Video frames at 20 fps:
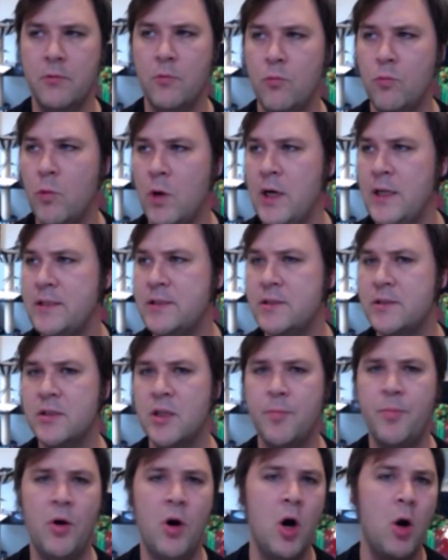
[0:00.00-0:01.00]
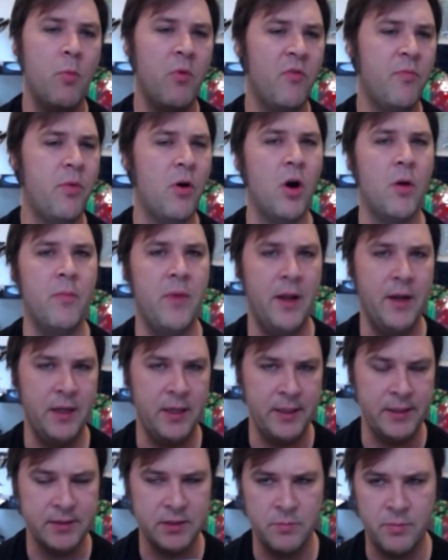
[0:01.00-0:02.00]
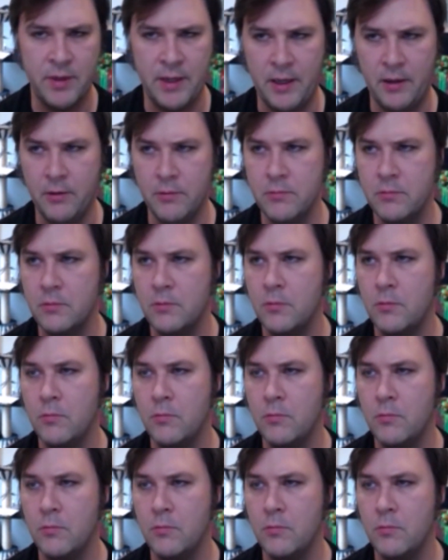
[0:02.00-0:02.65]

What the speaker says: What's the poem of Parmenides about?